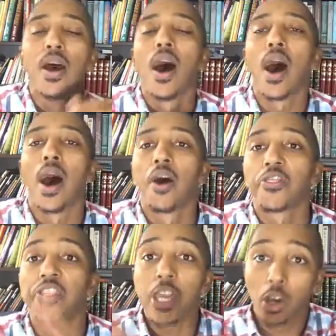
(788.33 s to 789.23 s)
Uh,
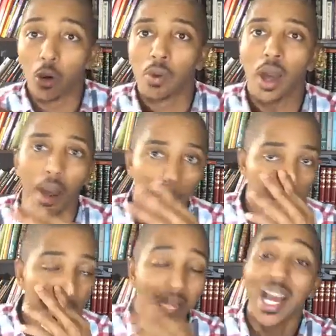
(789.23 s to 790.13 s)
theo, uh,
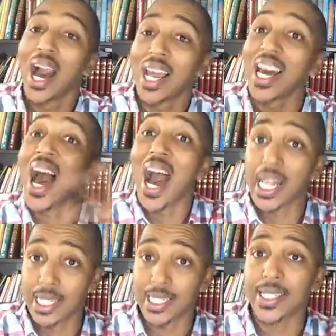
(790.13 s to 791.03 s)
meaning
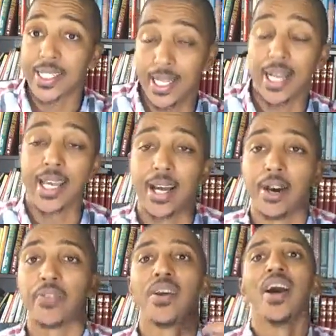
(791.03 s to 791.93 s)
Godology, study of,